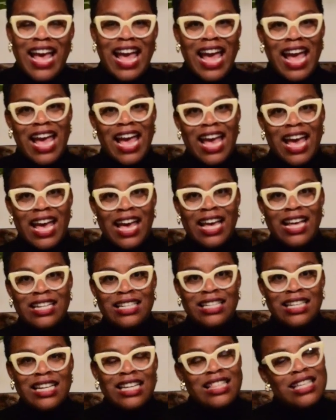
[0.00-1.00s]

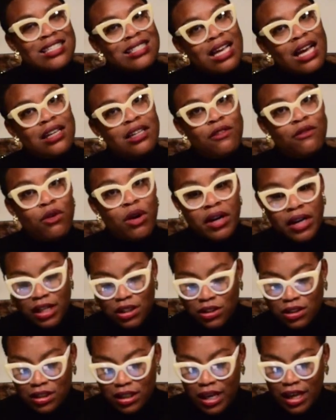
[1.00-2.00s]
And this kind of work
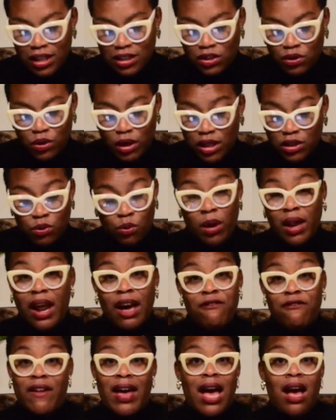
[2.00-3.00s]
is what
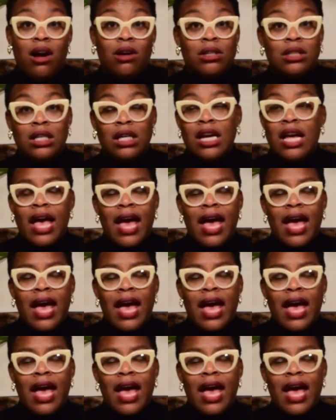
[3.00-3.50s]
I found